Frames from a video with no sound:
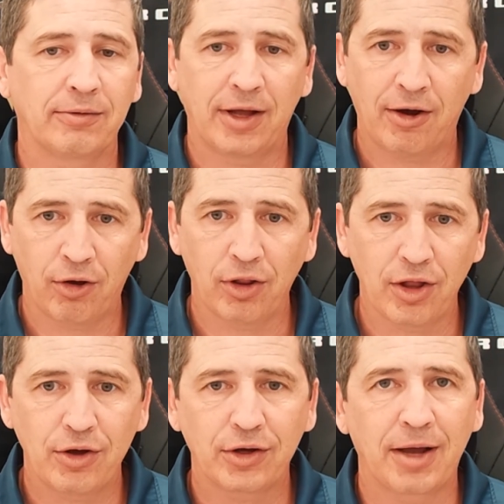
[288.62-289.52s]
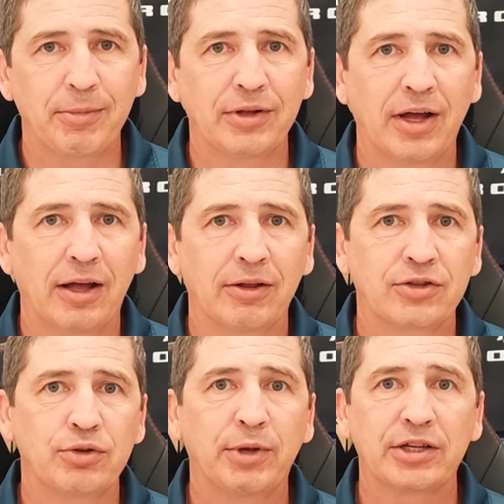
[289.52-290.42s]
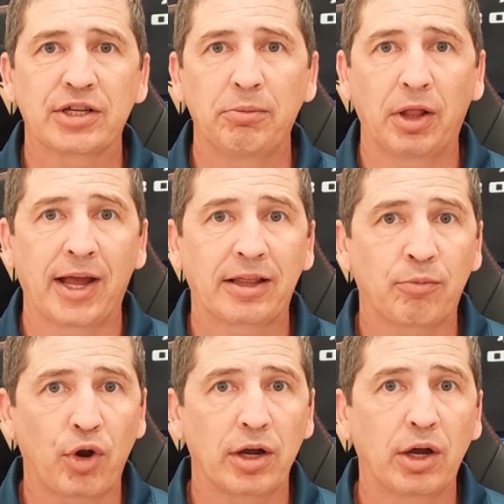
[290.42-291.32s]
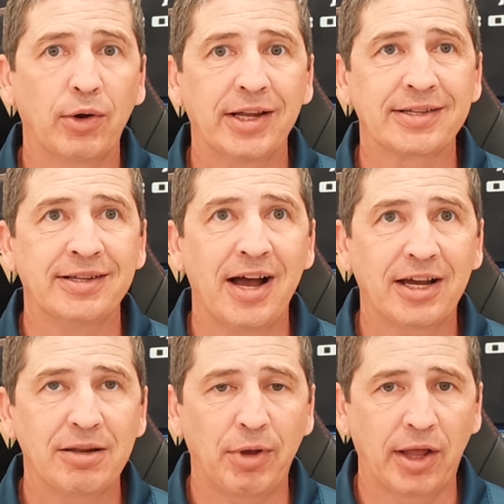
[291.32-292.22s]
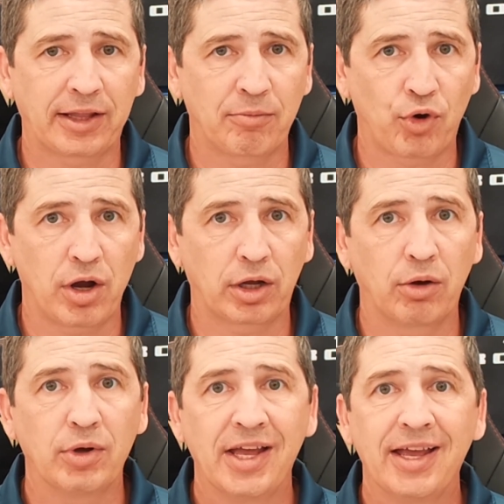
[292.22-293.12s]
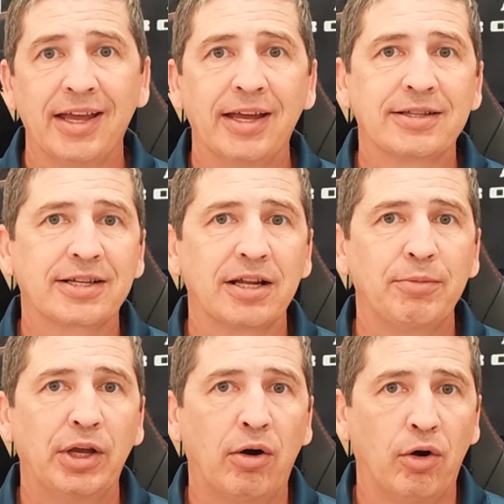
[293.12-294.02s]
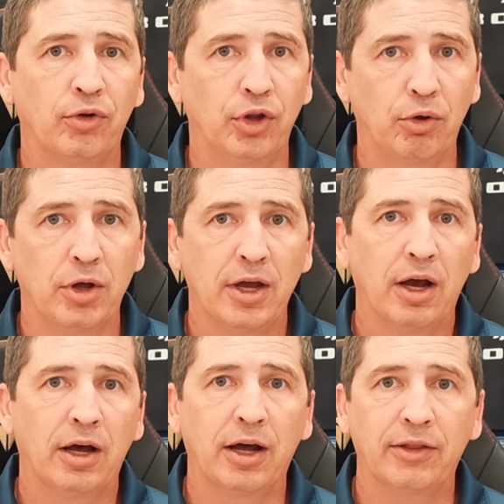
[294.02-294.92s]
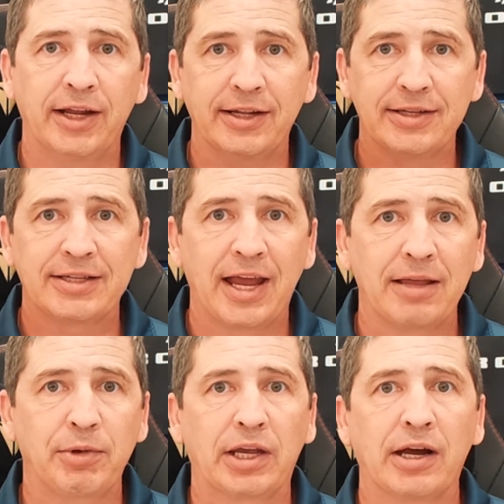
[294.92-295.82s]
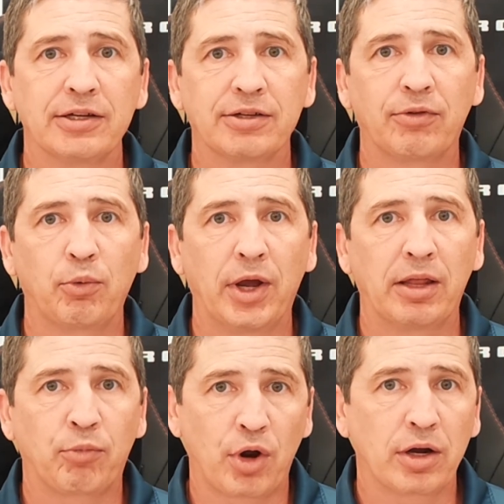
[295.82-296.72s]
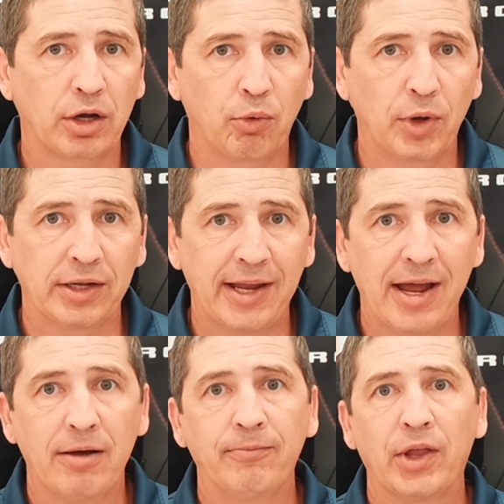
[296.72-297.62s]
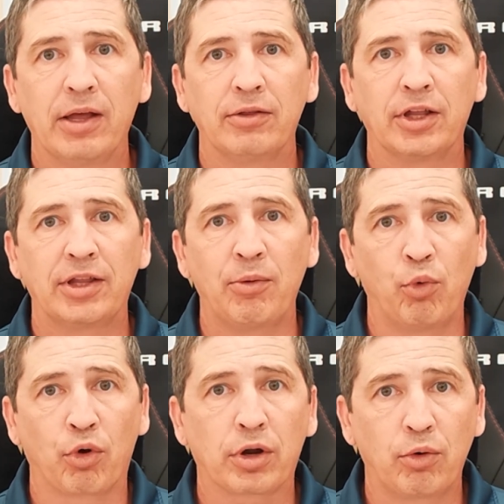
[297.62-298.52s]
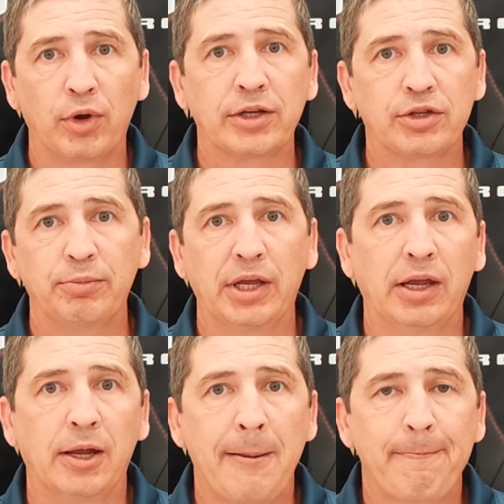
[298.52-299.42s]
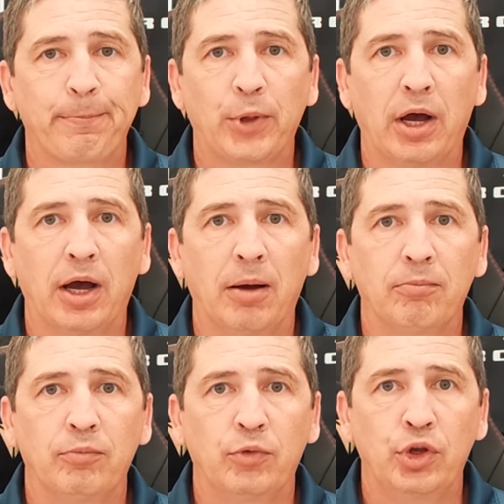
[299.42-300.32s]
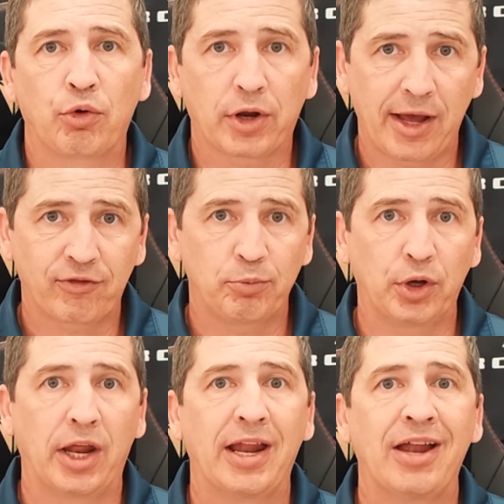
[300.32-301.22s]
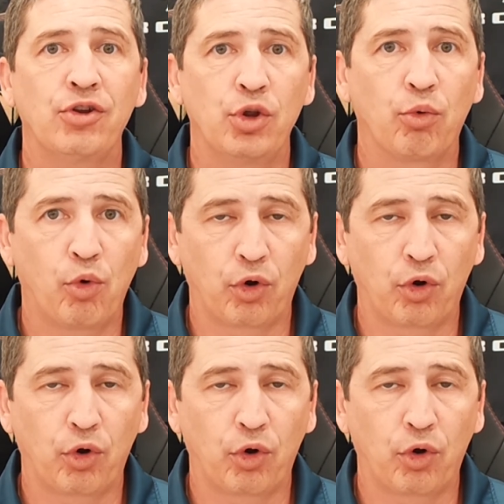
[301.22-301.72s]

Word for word: all along I've been assuming it's going to be like the Bronco. It is not going to be like the Bronco. It's going to be all new. They did say because of the way the Bronco went down that they were going to be you're going to have to put in a new order,